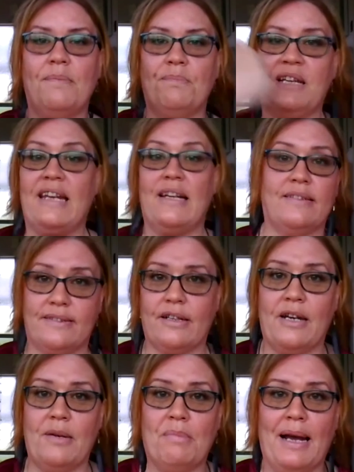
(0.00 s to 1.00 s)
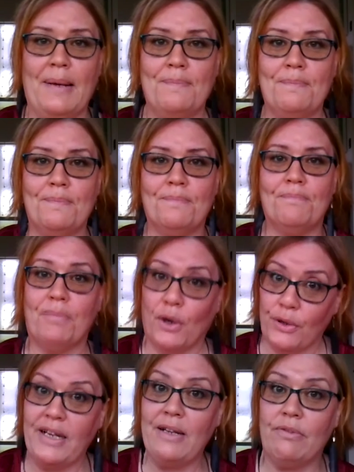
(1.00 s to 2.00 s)
and get inside of my
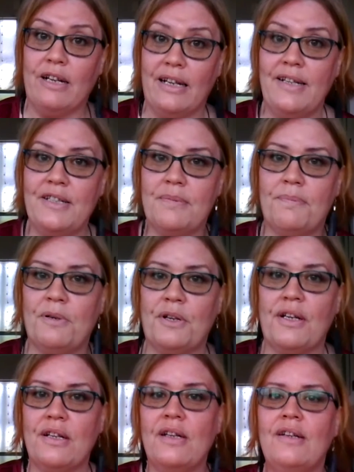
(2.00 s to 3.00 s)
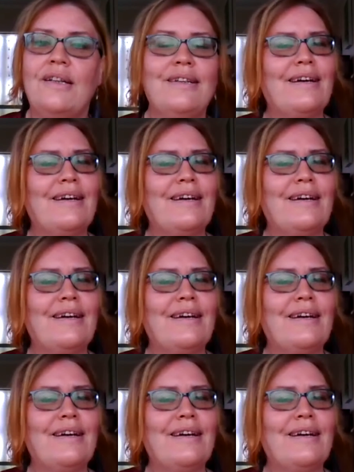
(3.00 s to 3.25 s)
body, really, to put it.